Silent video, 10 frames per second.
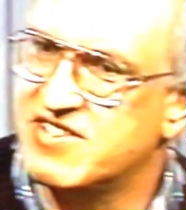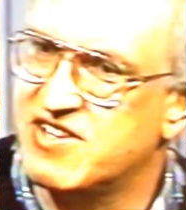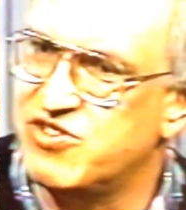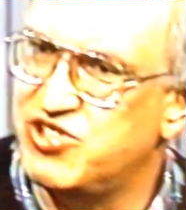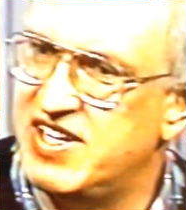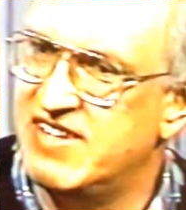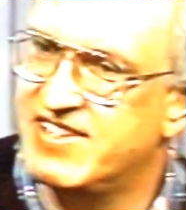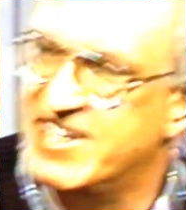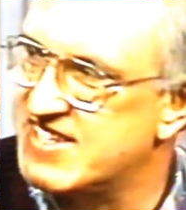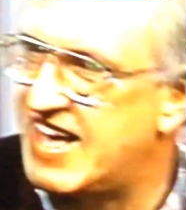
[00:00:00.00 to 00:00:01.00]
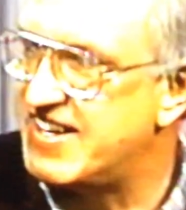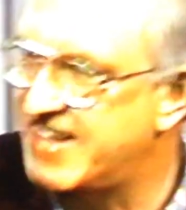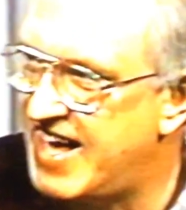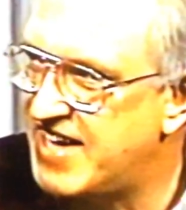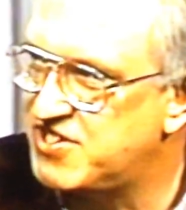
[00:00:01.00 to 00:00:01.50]
So she
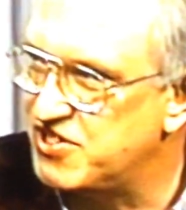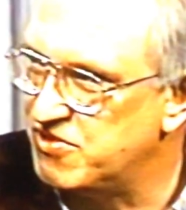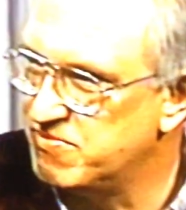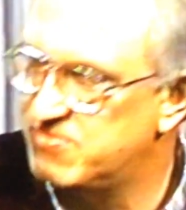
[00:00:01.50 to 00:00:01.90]
decided not to.